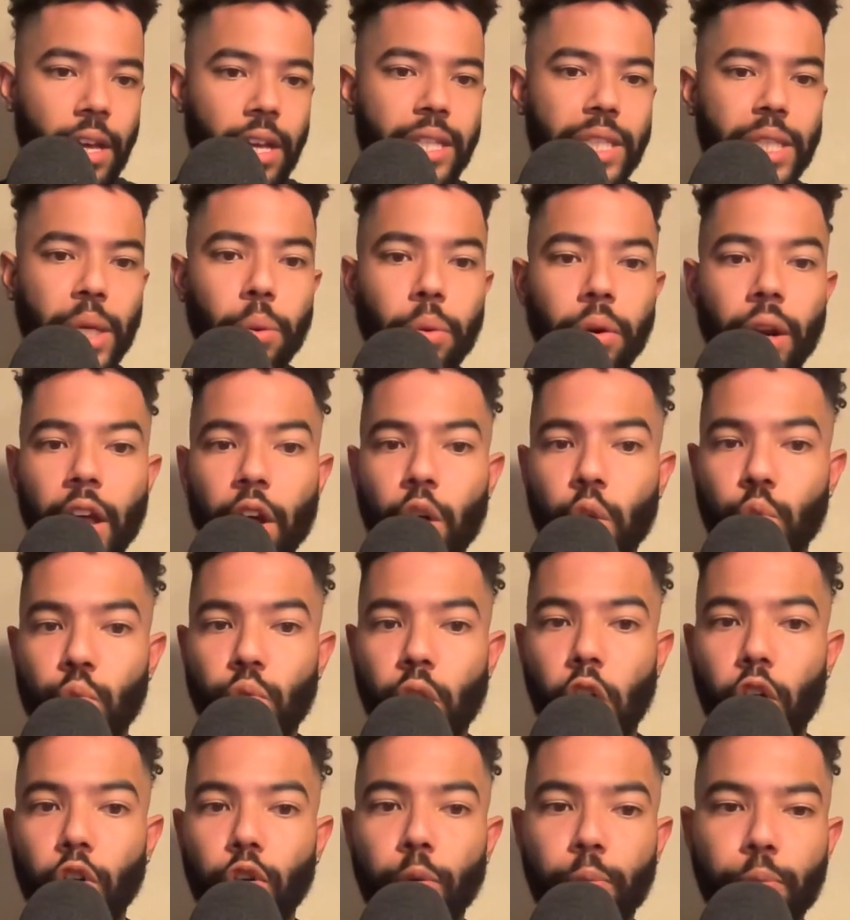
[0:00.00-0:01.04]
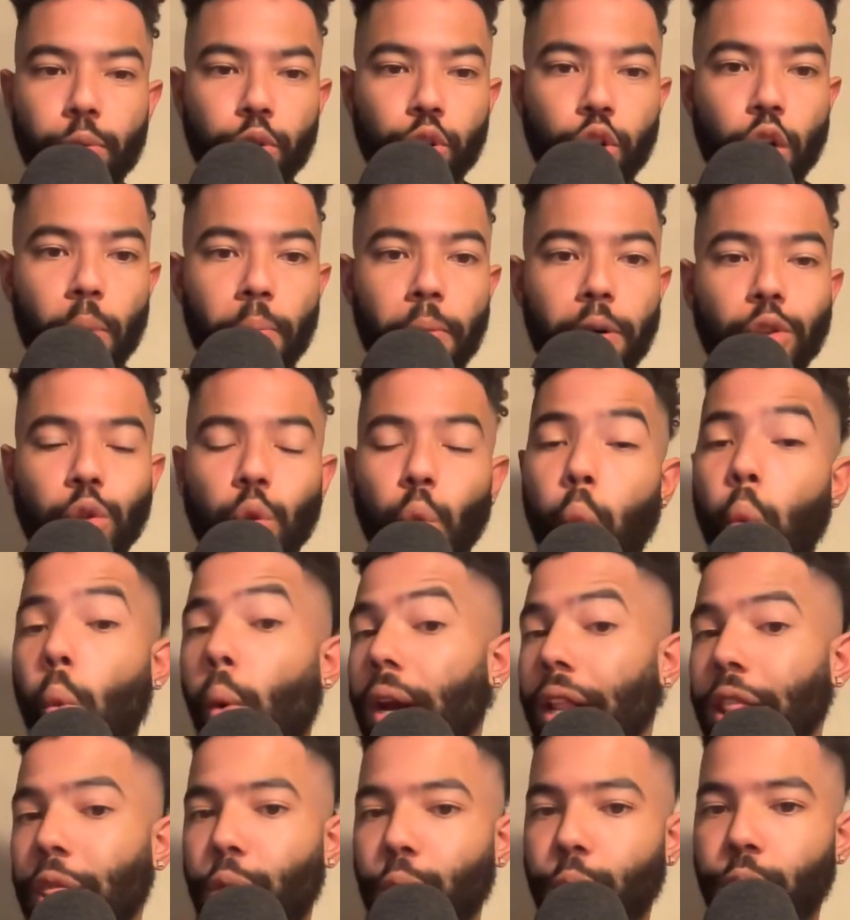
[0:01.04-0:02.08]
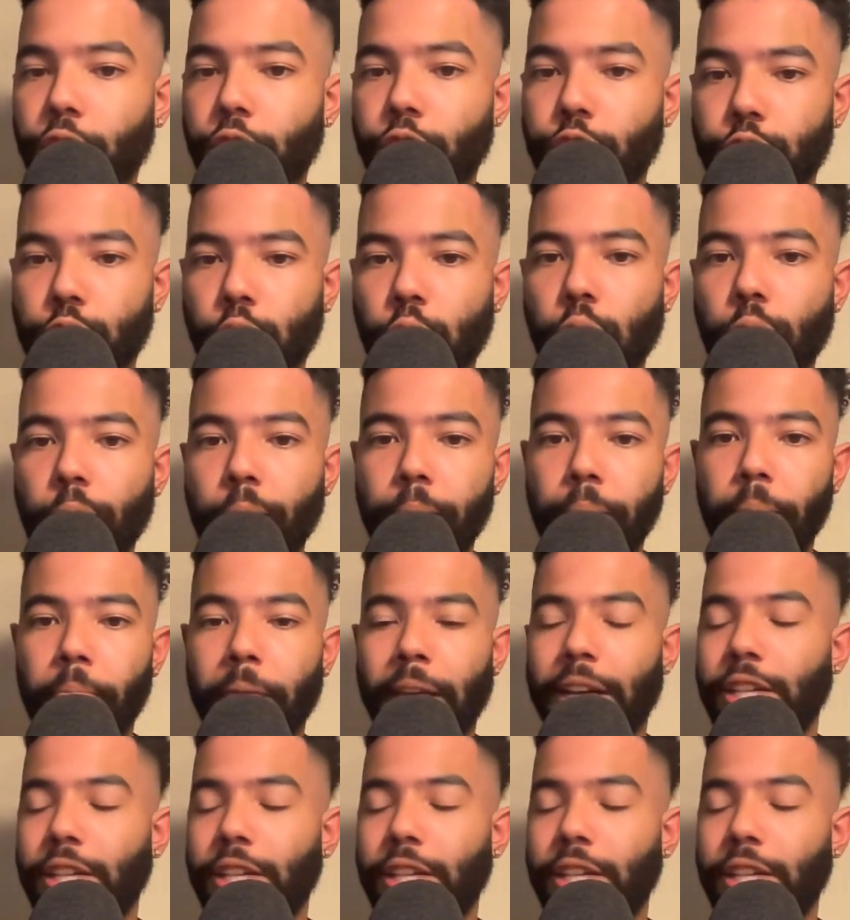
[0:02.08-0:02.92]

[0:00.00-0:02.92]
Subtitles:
Someone like Geraldo Perdomo, 23 years old,